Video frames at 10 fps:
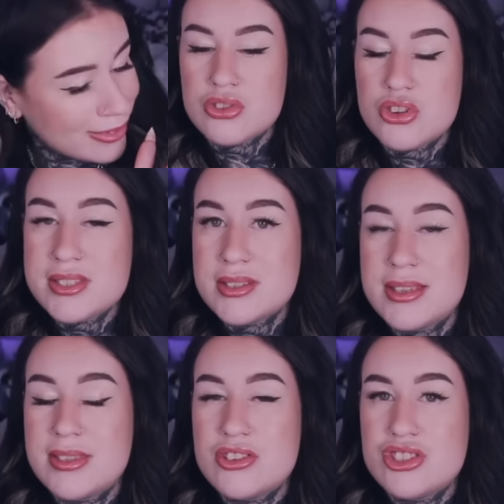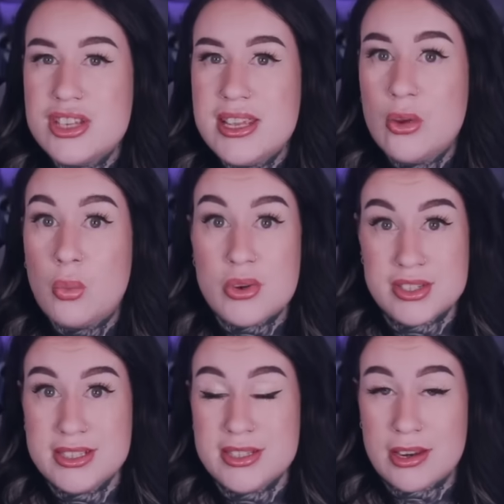Teresa said that she
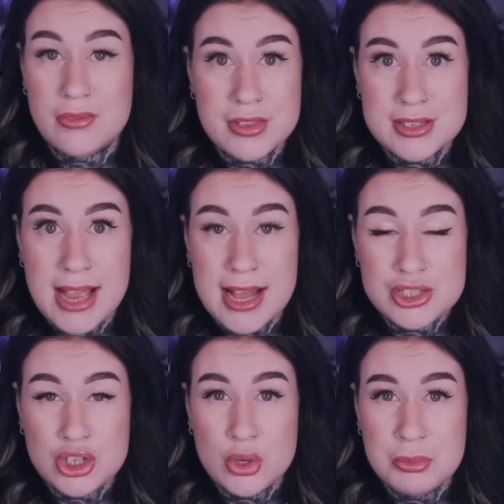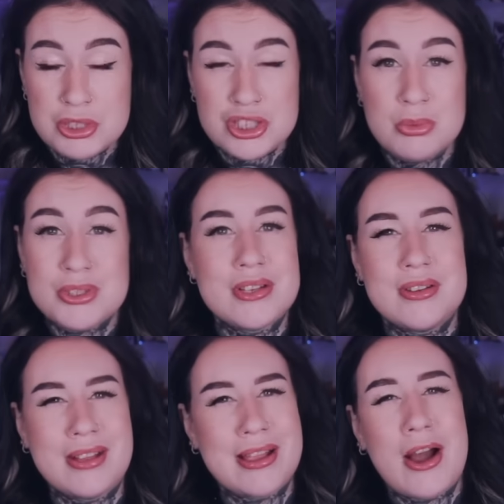wanted to love the tattoo, but she
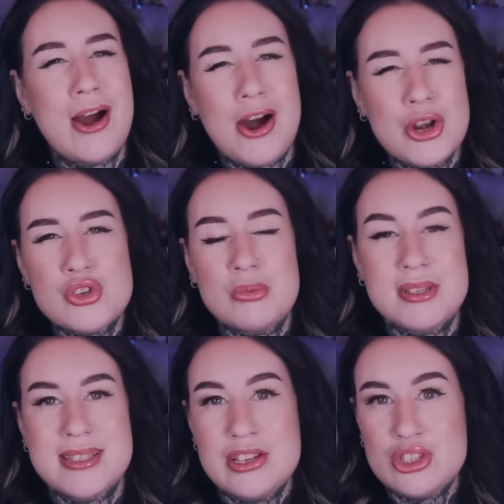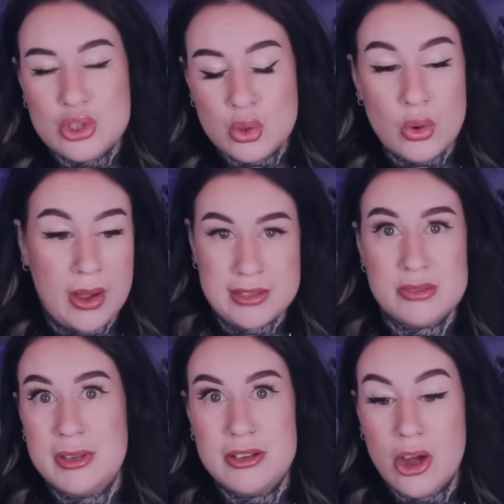wasn't like one hundred percent sure, as
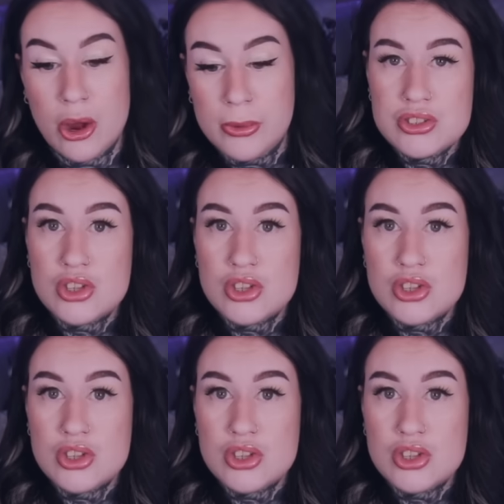we know.